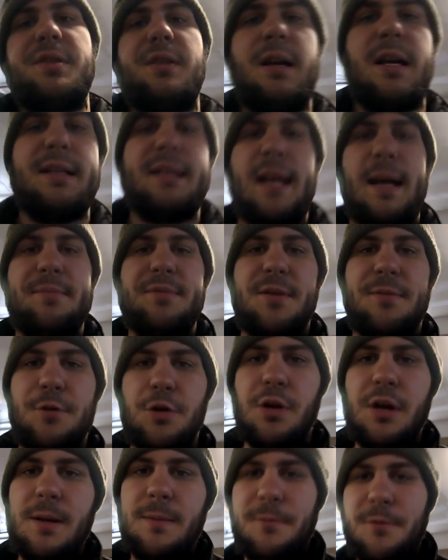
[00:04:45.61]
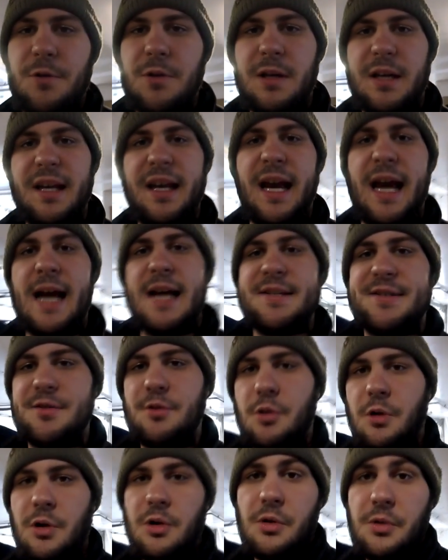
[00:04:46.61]
A lot of times if you get them full of gas
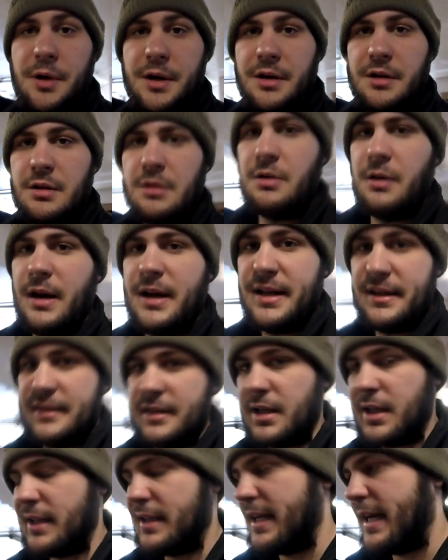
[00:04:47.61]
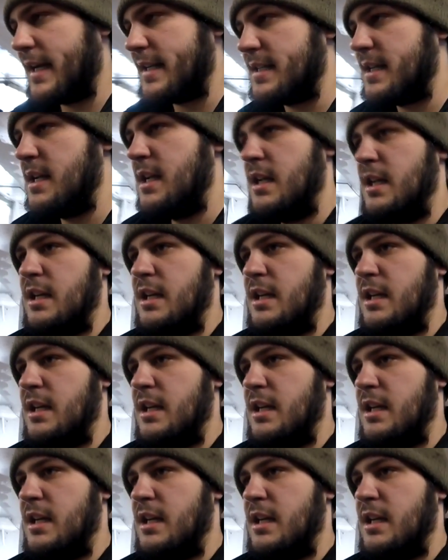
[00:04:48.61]
or oil or anything like that,